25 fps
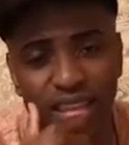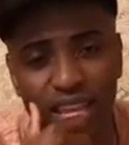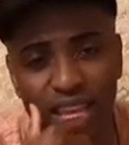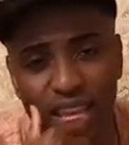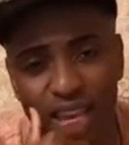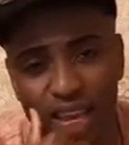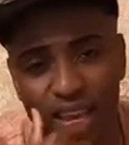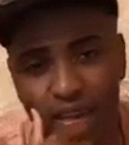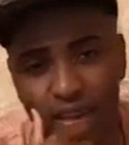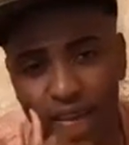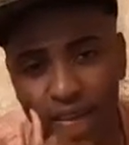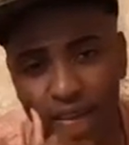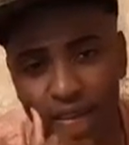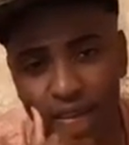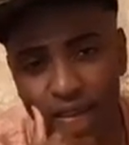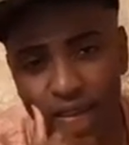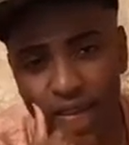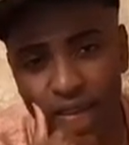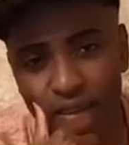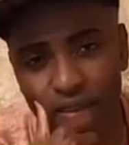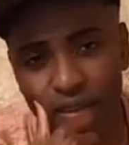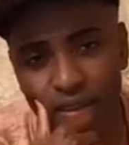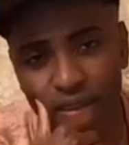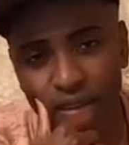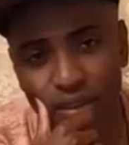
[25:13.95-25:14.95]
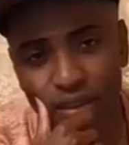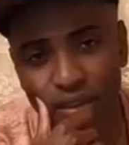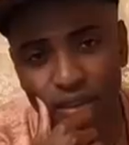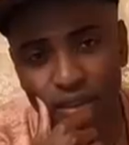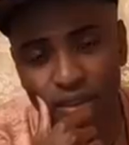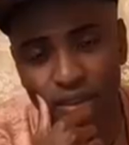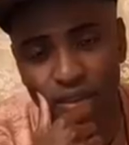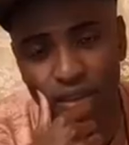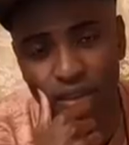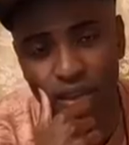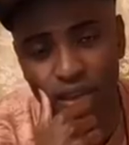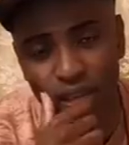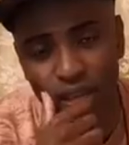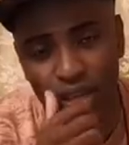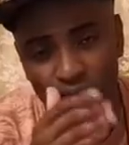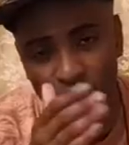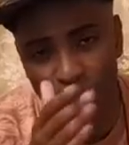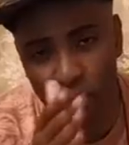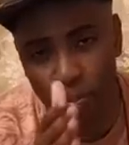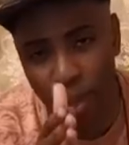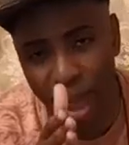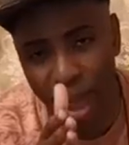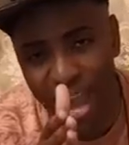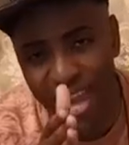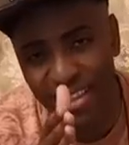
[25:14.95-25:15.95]
near.
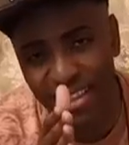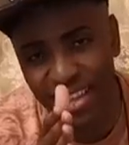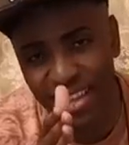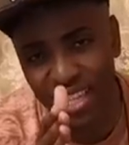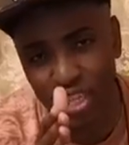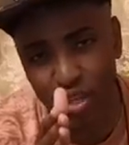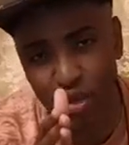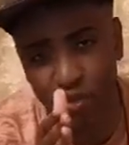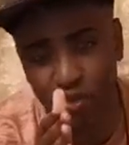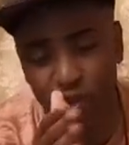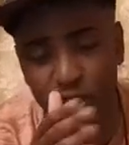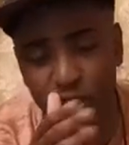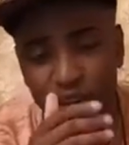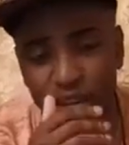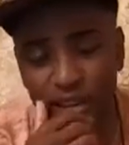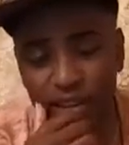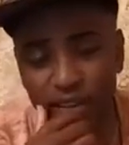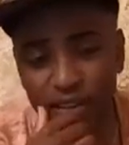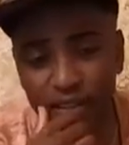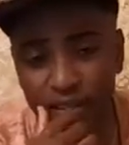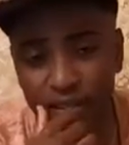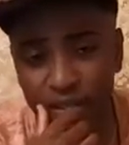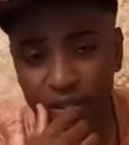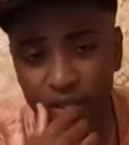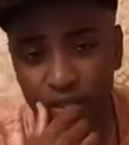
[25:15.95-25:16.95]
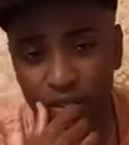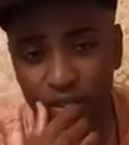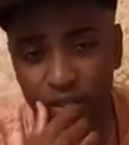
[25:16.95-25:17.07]
The pain that you're feeling,